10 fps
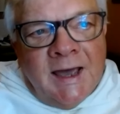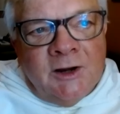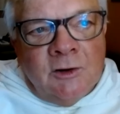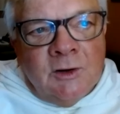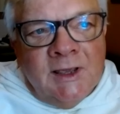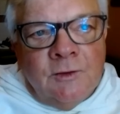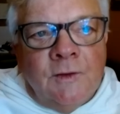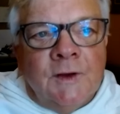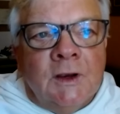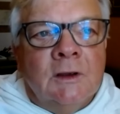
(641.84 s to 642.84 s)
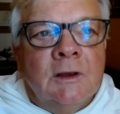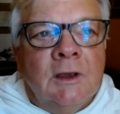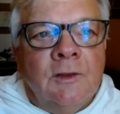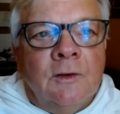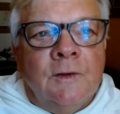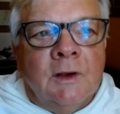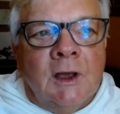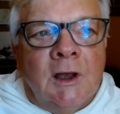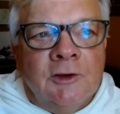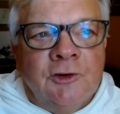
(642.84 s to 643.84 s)
either the
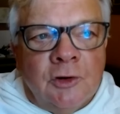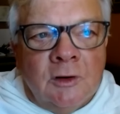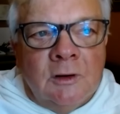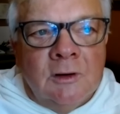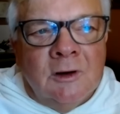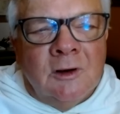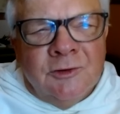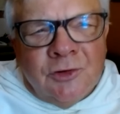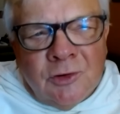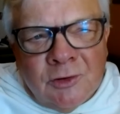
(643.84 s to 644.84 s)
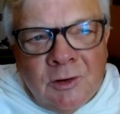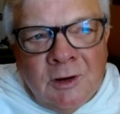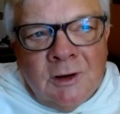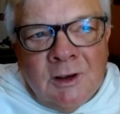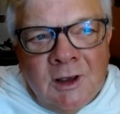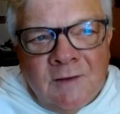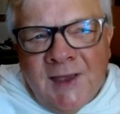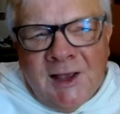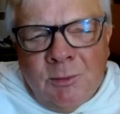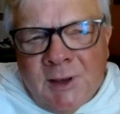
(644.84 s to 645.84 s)
culture
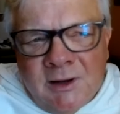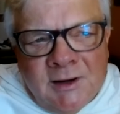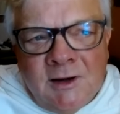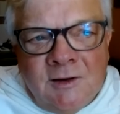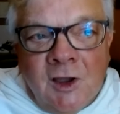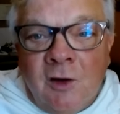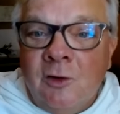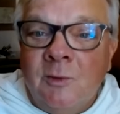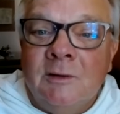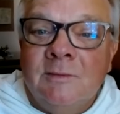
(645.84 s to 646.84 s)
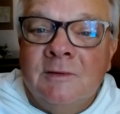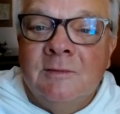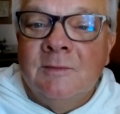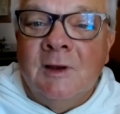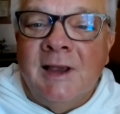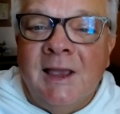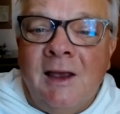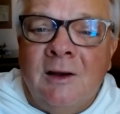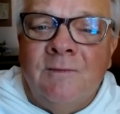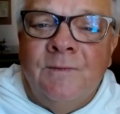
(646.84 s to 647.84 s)
availability to go to
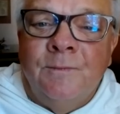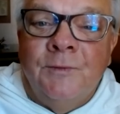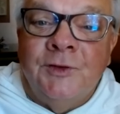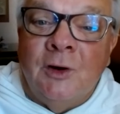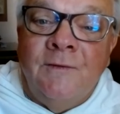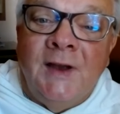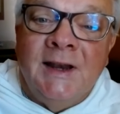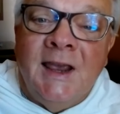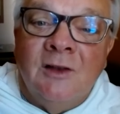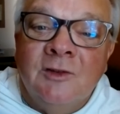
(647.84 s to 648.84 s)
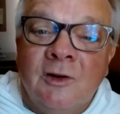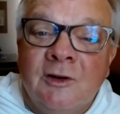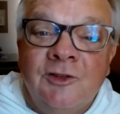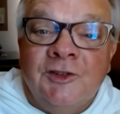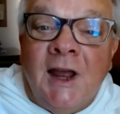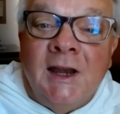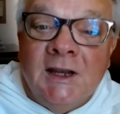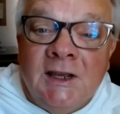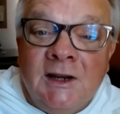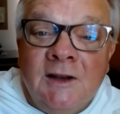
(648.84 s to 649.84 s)
a certified counselor. It's just not
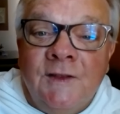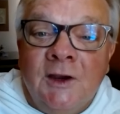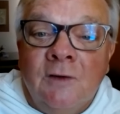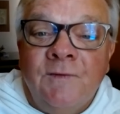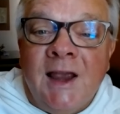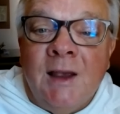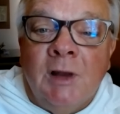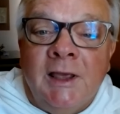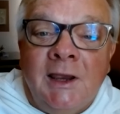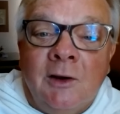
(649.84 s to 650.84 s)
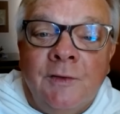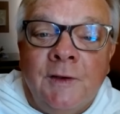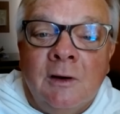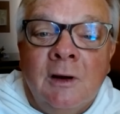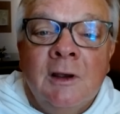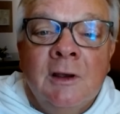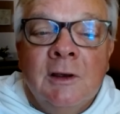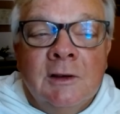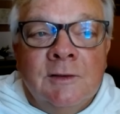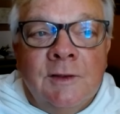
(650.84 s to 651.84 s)
done in their family or
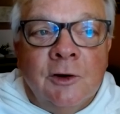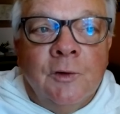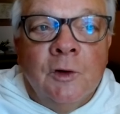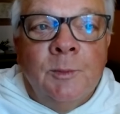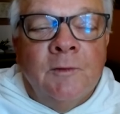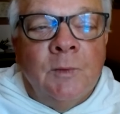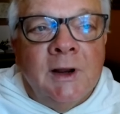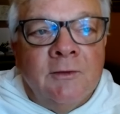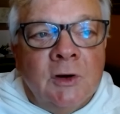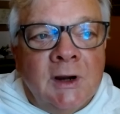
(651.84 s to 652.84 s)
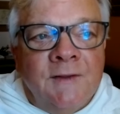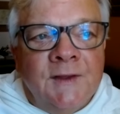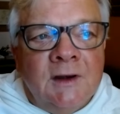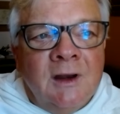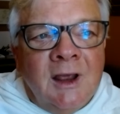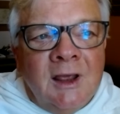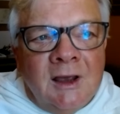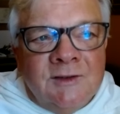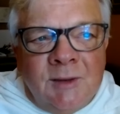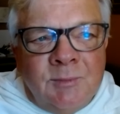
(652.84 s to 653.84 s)
their group or whatever. And then
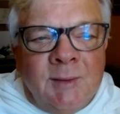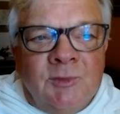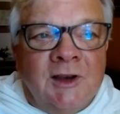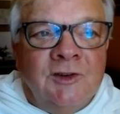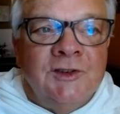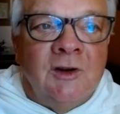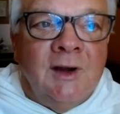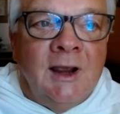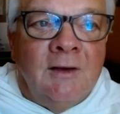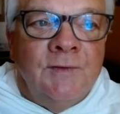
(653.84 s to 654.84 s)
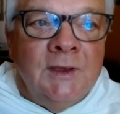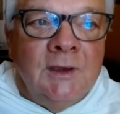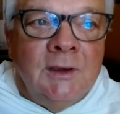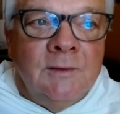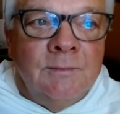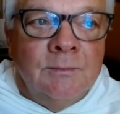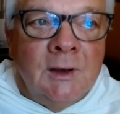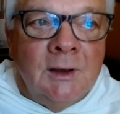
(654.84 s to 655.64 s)
sometimes they just don't have the